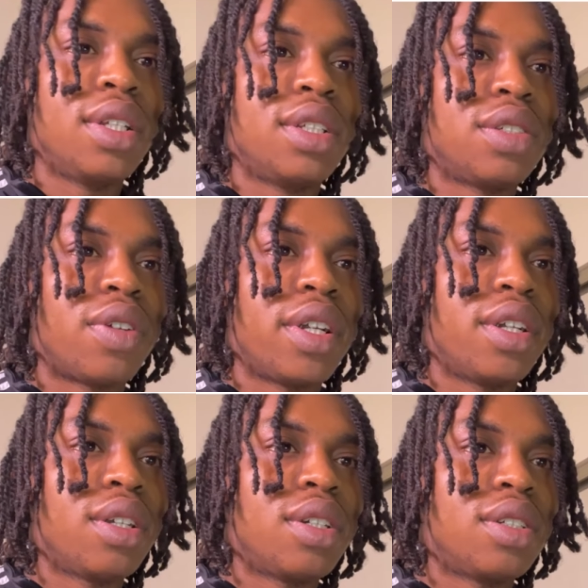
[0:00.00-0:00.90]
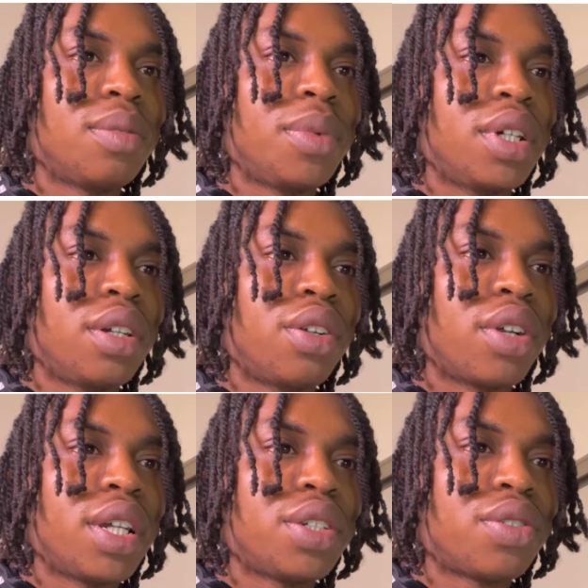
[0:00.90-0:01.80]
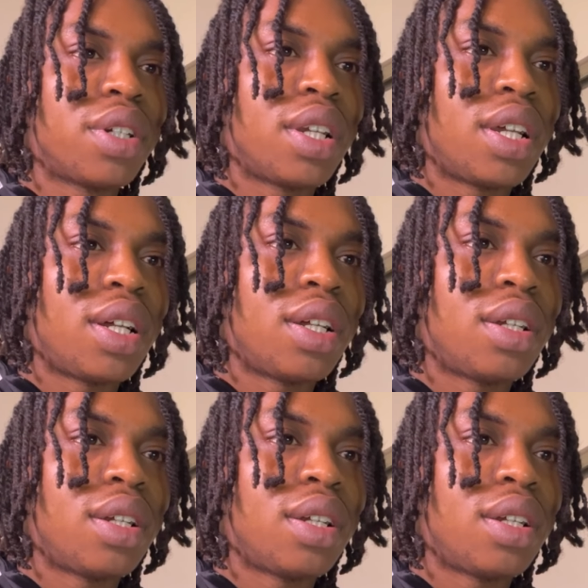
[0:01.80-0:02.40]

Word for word: this right here. This would be a great trend line